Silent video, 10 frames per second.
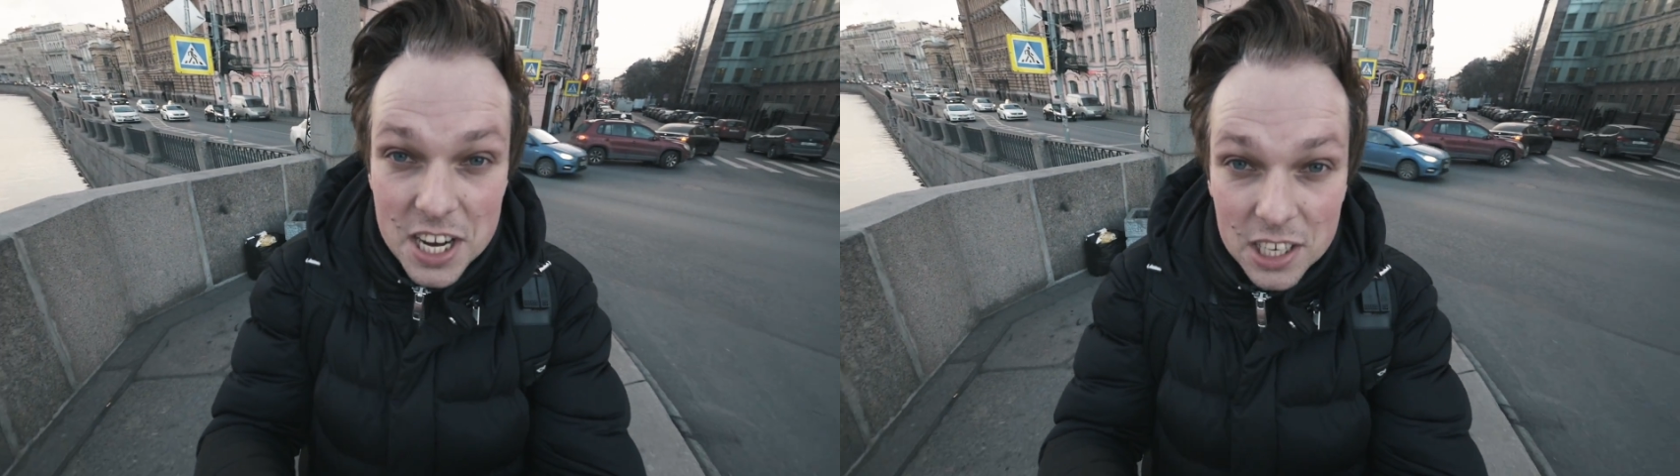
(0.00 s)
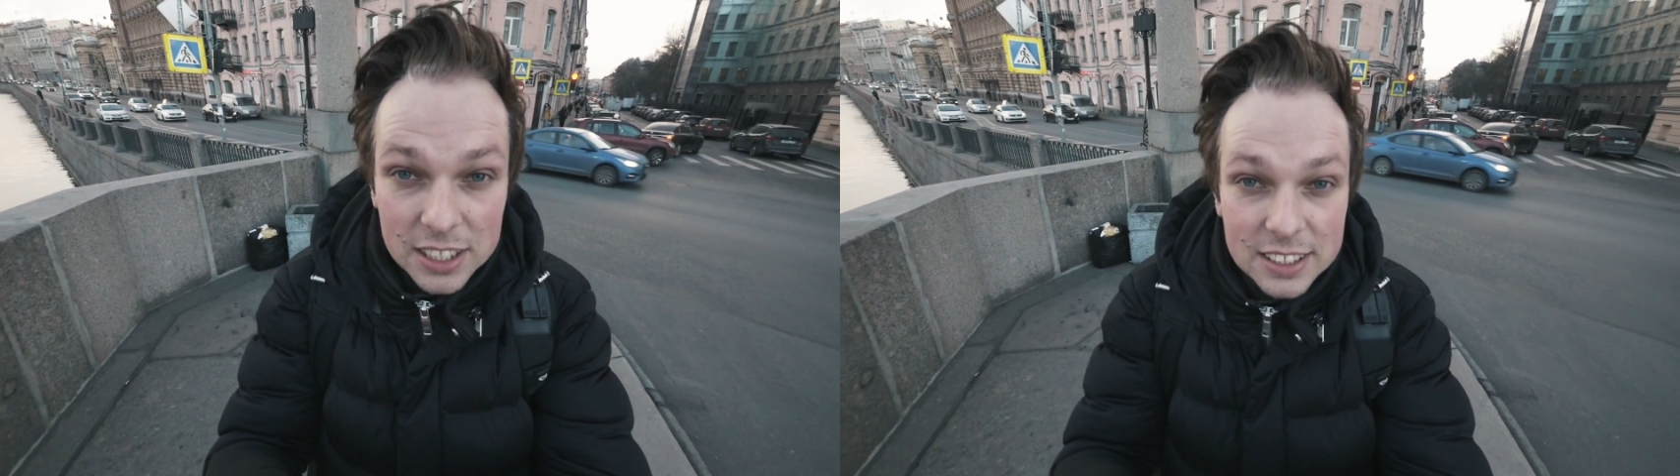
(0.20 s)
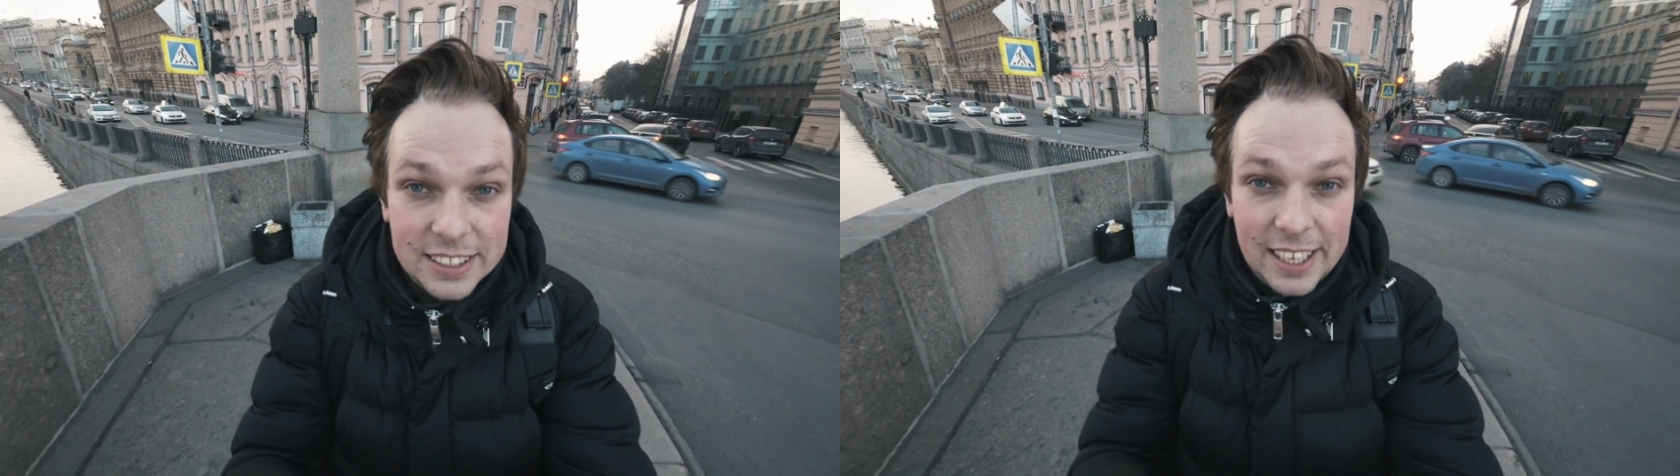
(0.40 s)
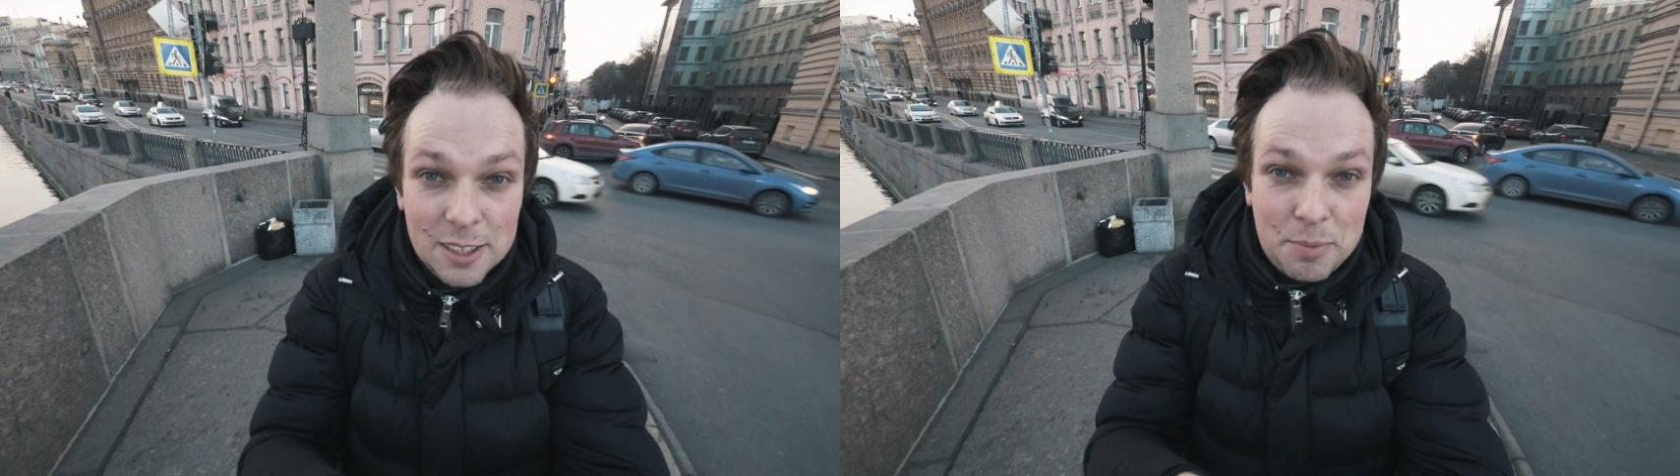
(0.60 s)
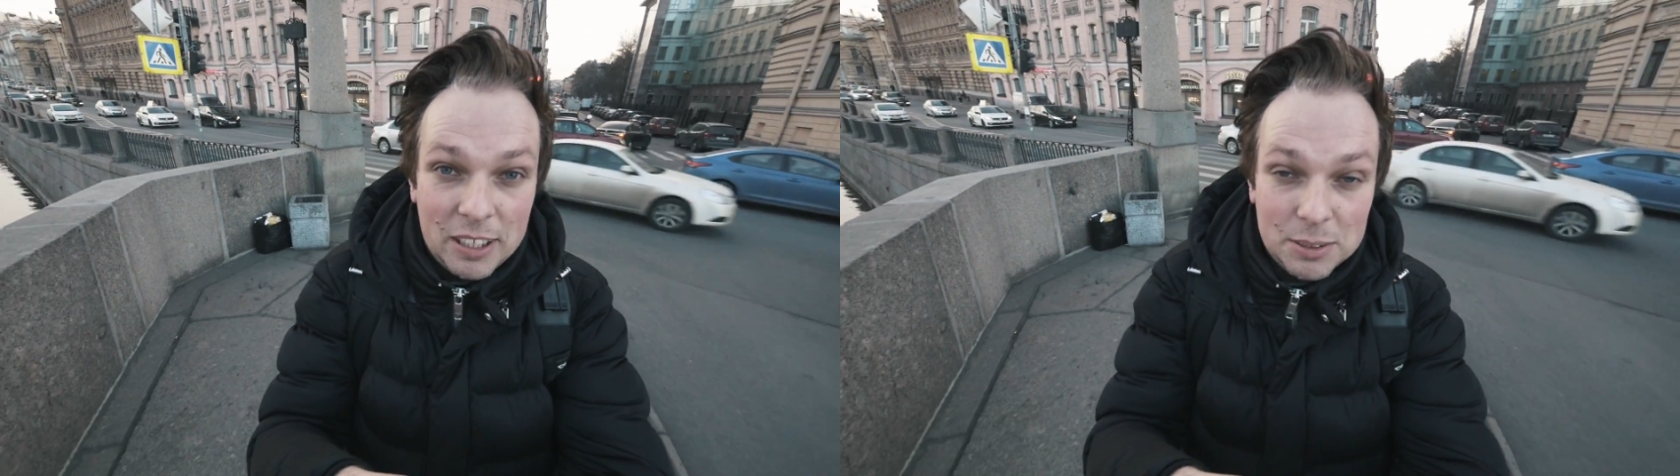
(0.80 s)
here in Saint
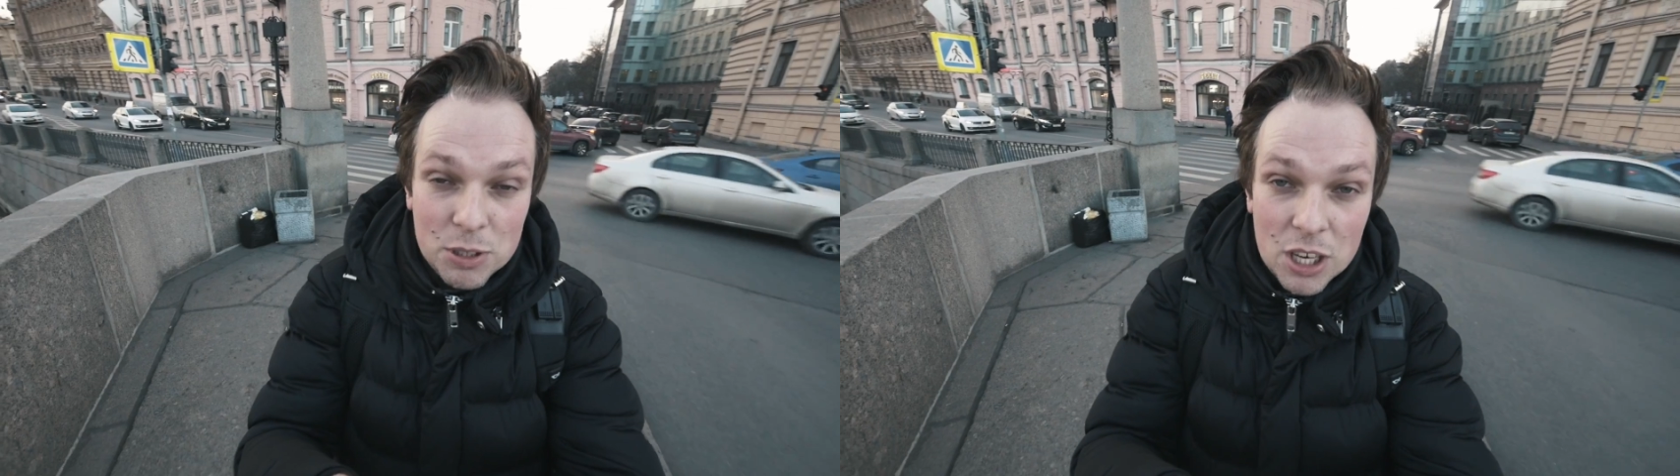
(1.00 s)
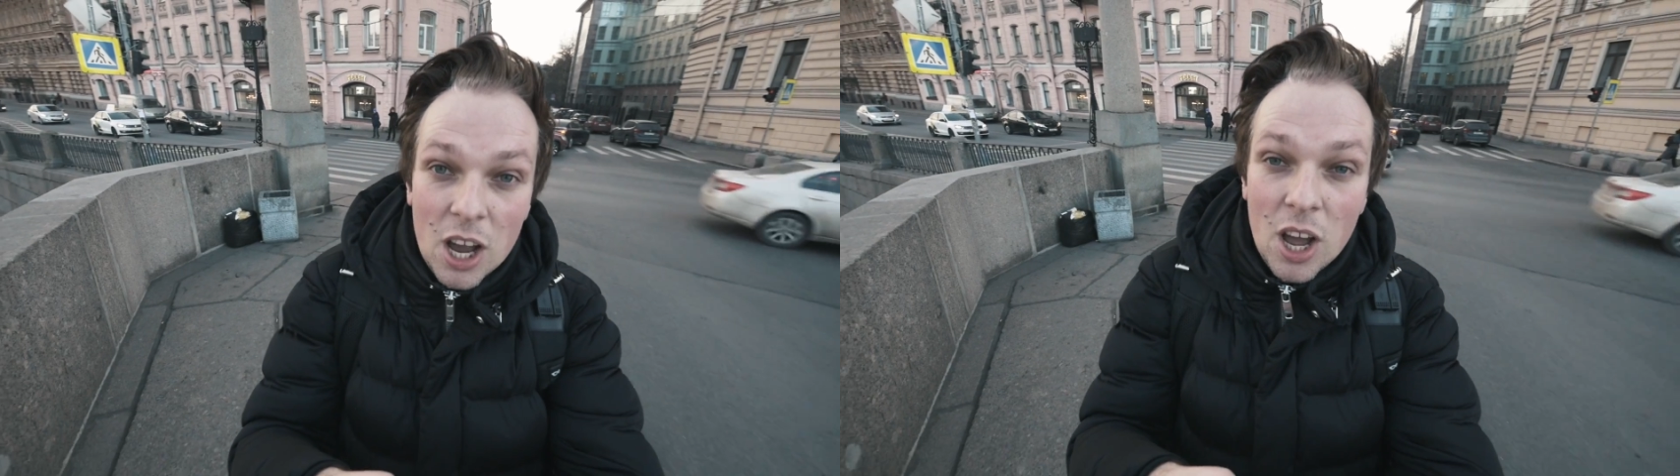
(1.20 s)
Petersburg